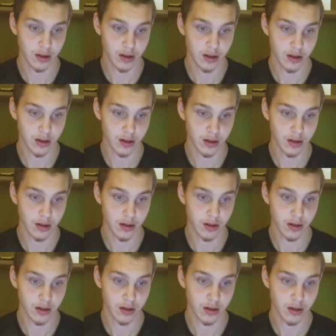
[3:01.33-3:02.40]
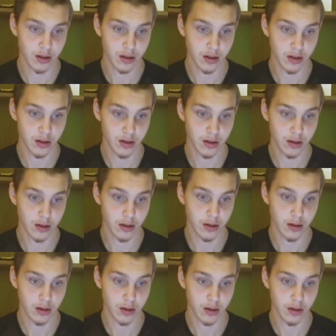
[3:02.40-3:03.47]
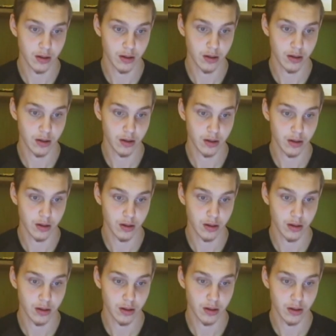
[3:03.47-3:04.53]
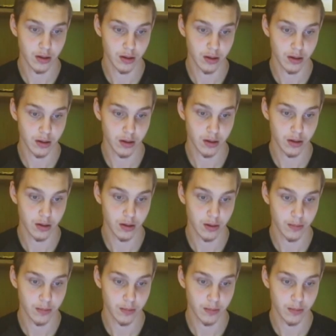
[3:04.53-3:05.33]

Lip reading: (silence)